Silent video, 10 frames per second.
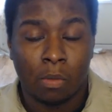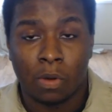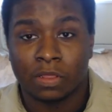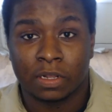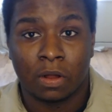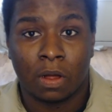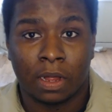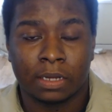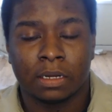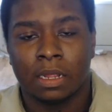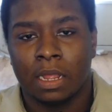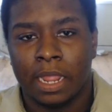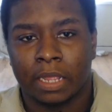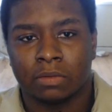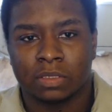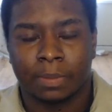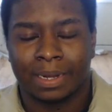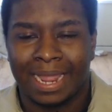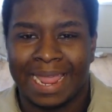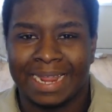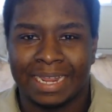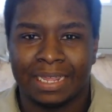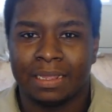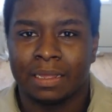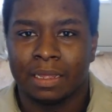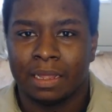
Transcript: With it on, it goes to about eighty,